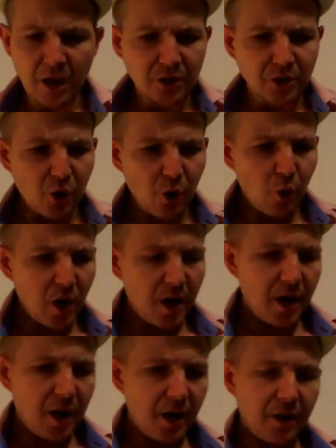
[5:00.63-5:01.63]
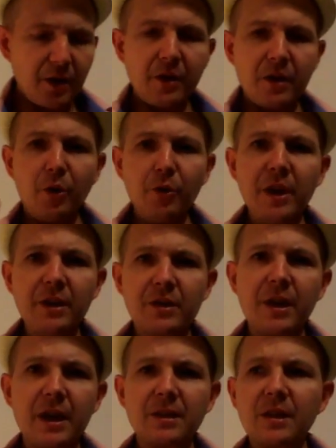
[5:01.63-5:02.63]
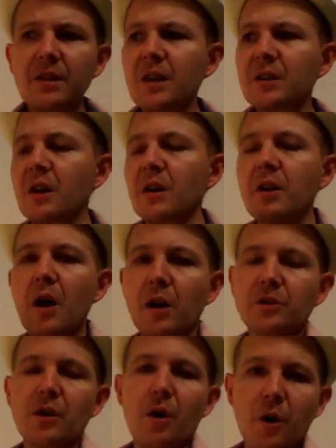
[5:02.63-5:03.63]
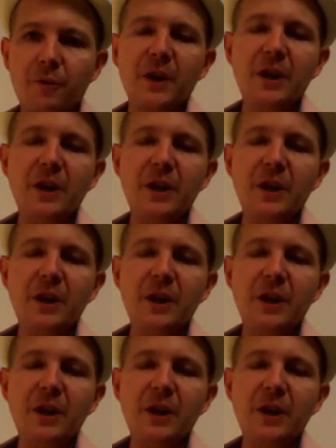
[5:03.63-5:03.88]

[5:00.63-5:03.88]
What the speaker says: So on the internet there's a lot of